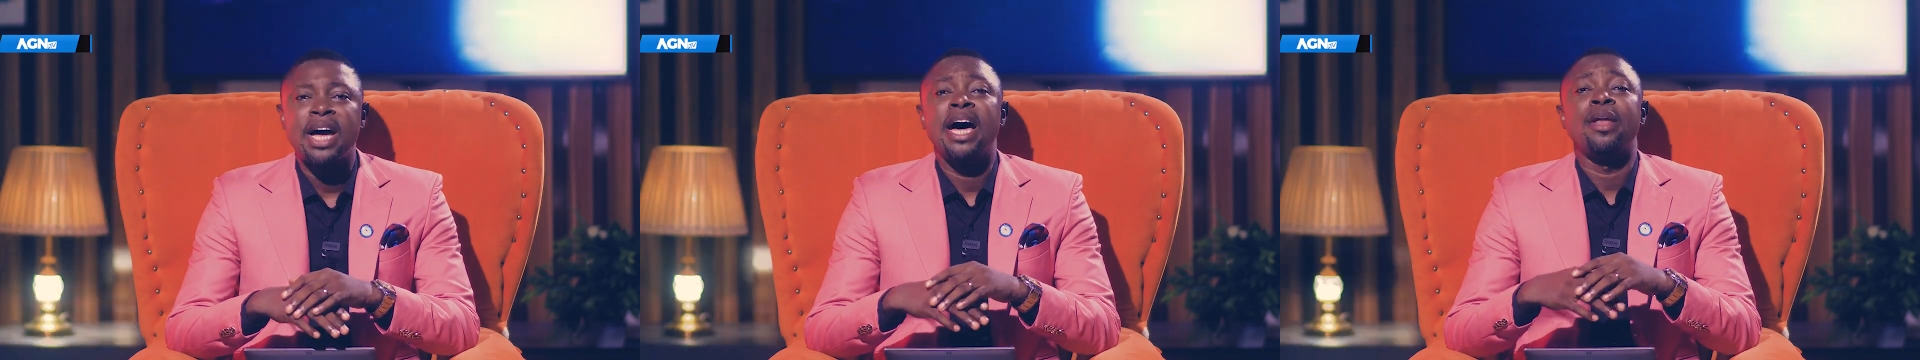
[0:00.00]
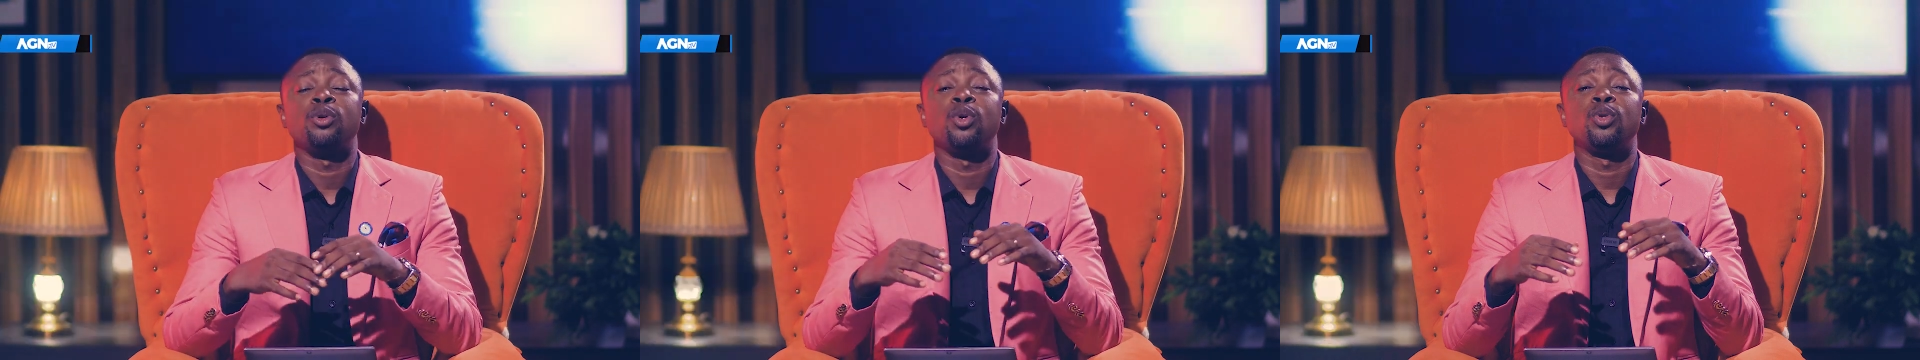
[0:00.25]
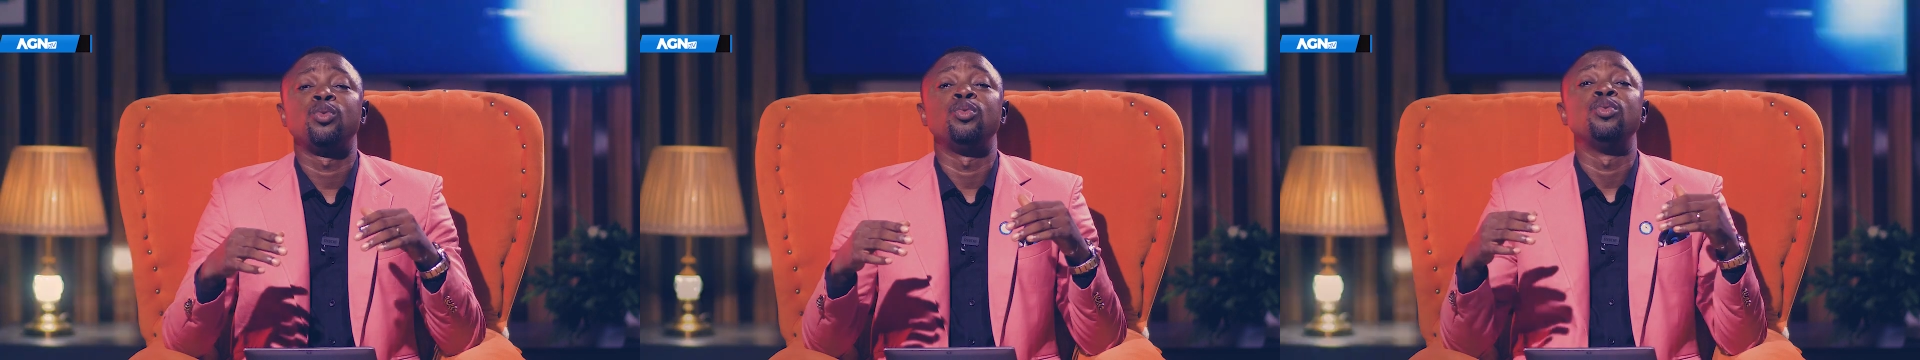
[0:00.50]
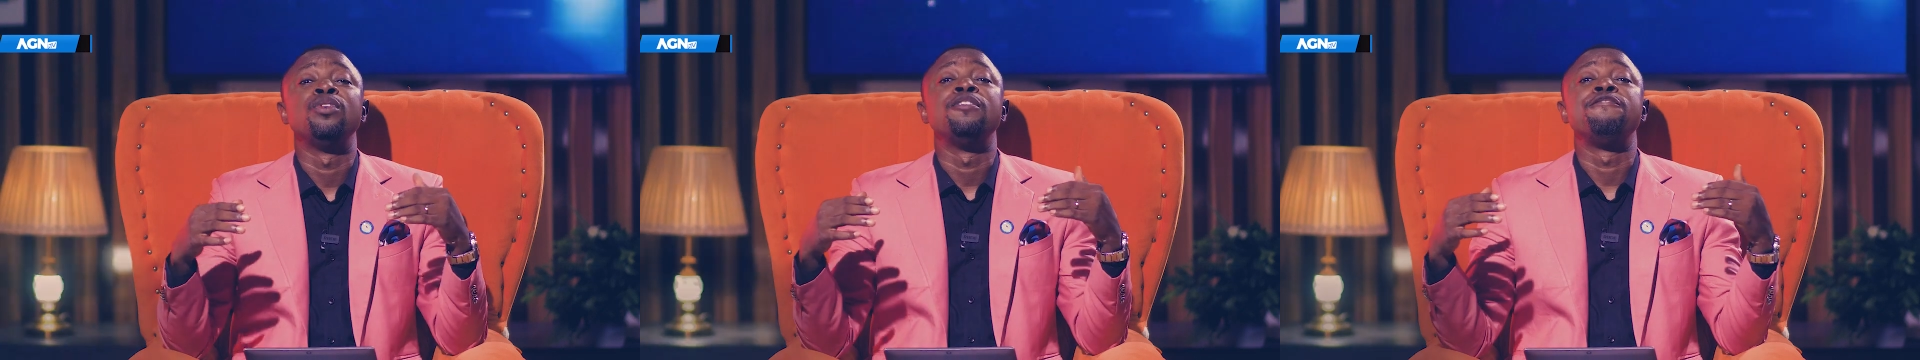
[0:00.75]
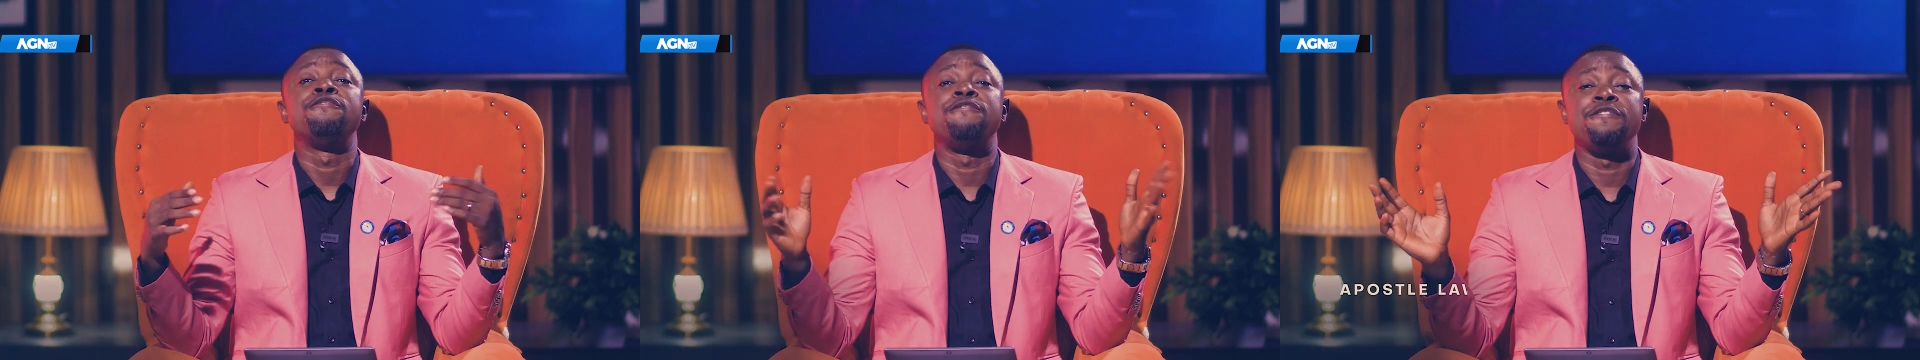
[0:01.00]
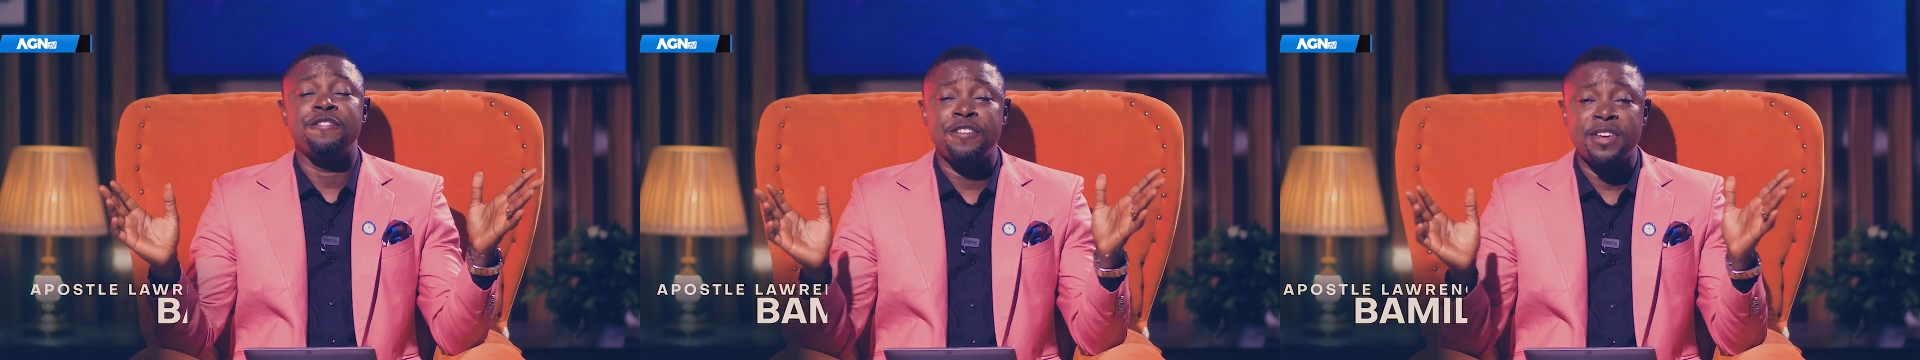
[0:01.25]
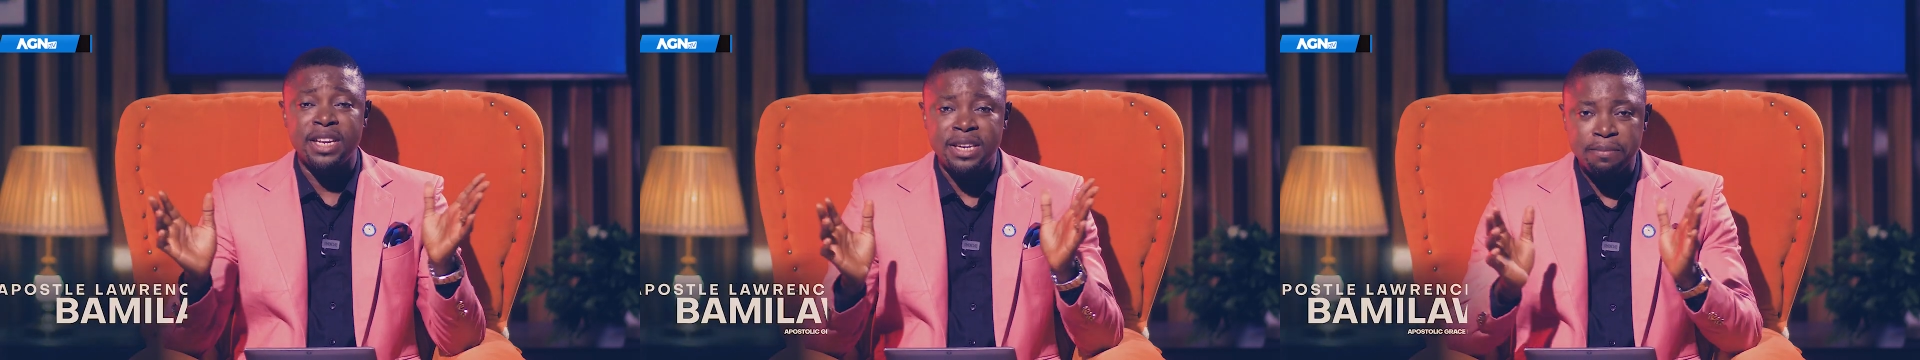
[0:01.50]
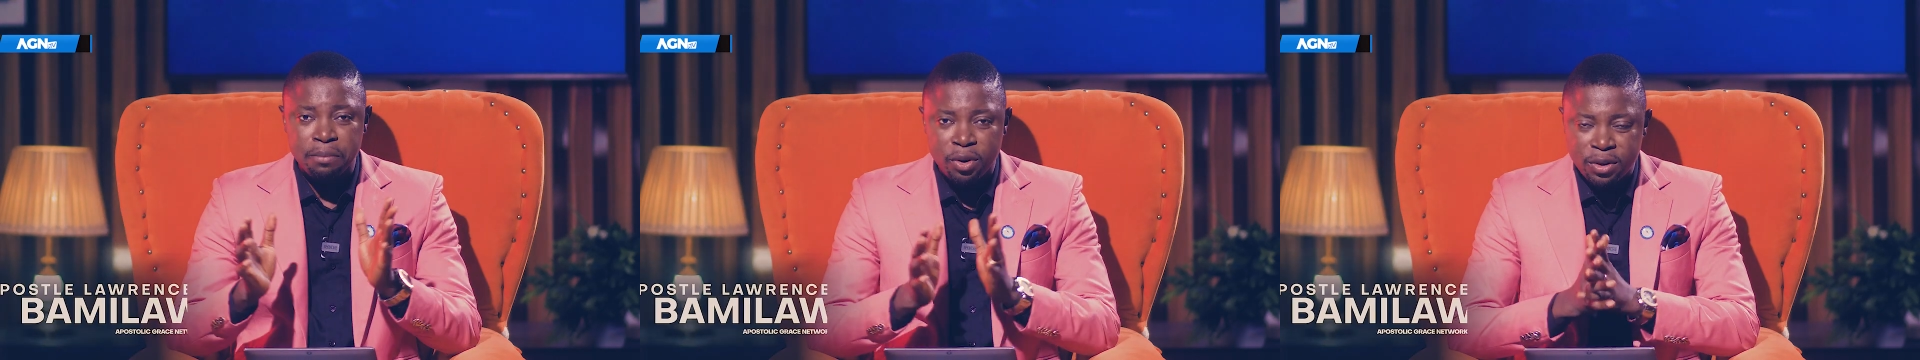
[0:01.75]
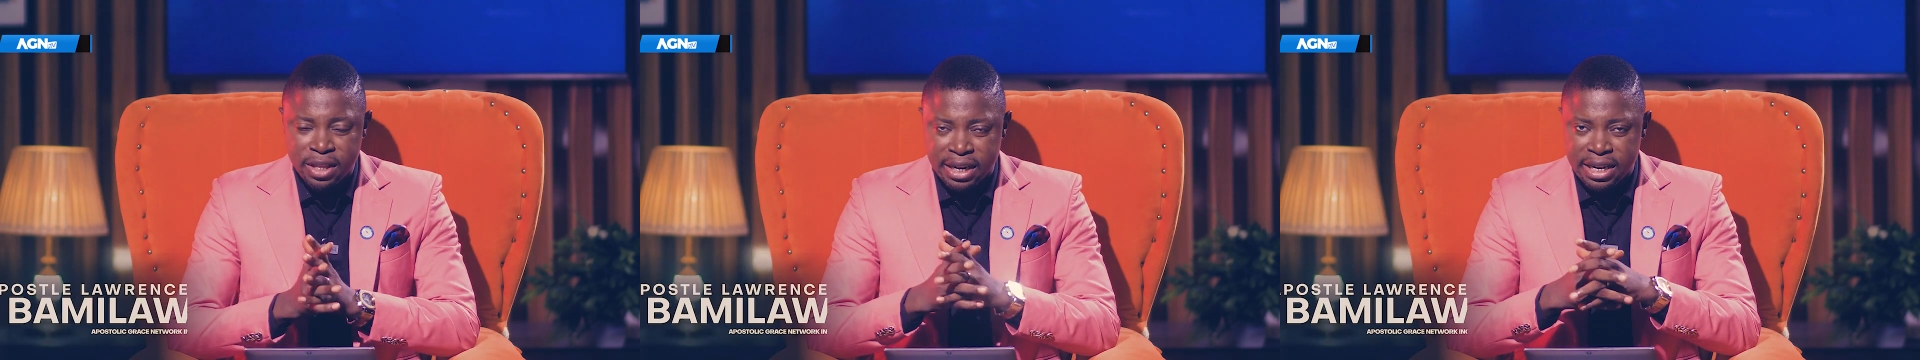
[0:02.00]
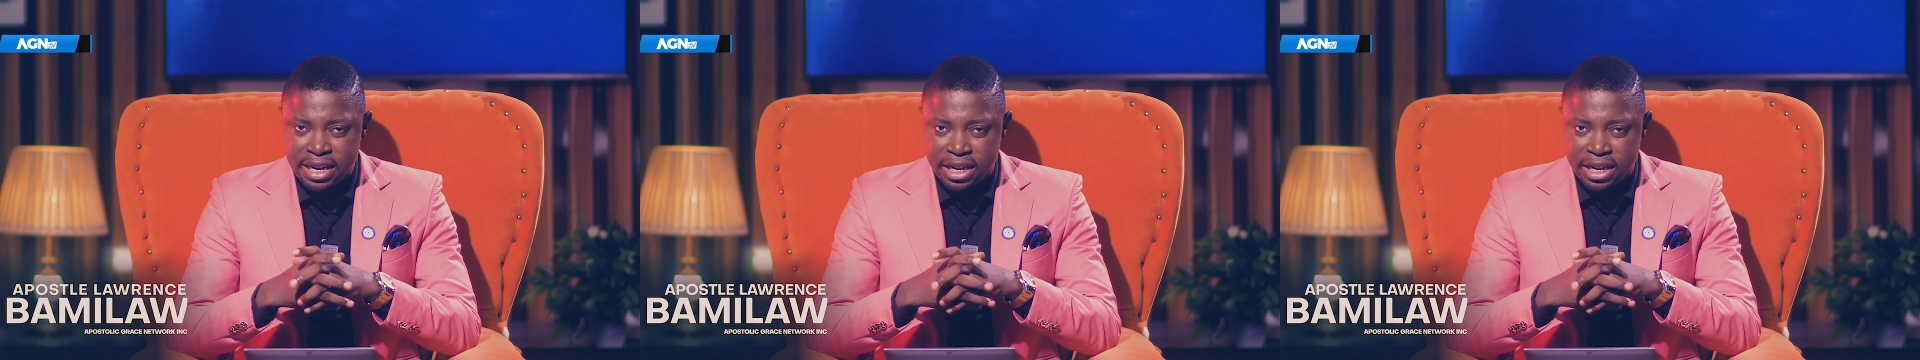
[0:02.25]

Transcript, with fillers: and also to feed more than a